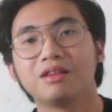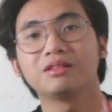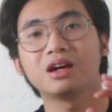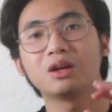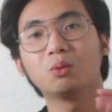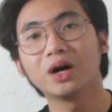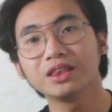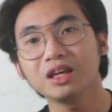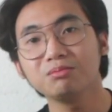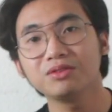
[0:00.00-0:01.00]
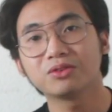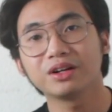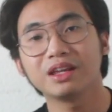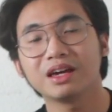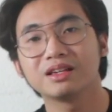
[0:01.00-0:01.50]
And then one day
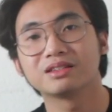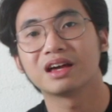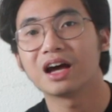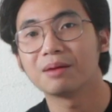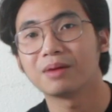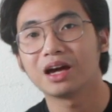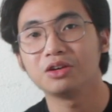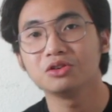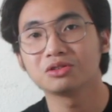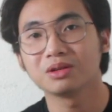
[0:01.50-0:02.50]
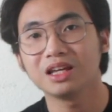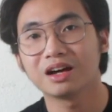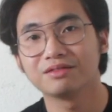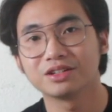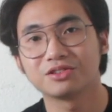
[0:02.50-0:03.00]
before the exam, I usually
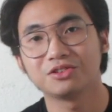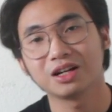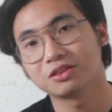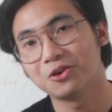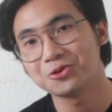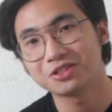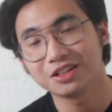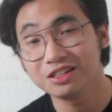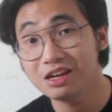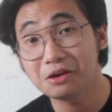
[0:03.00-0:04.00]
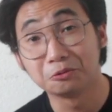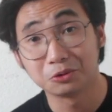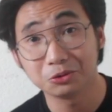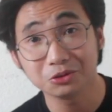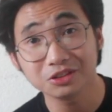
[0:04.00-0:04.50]
have a strict no studying
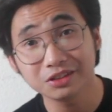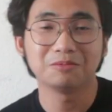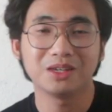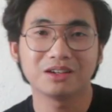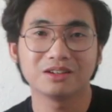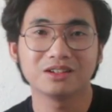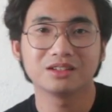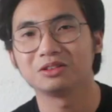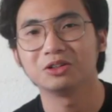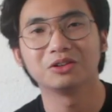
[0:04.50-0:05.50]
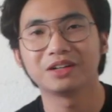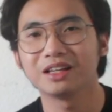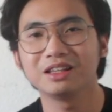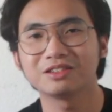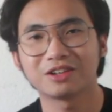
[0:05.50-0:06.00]
rule because you
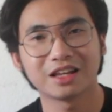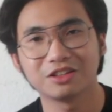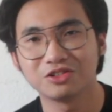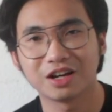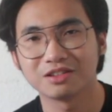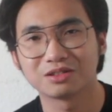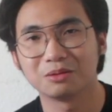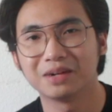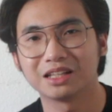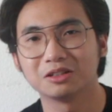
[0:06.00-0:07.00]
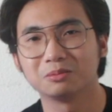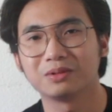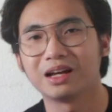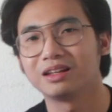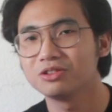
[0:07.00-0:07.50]
already strategized your battle plan.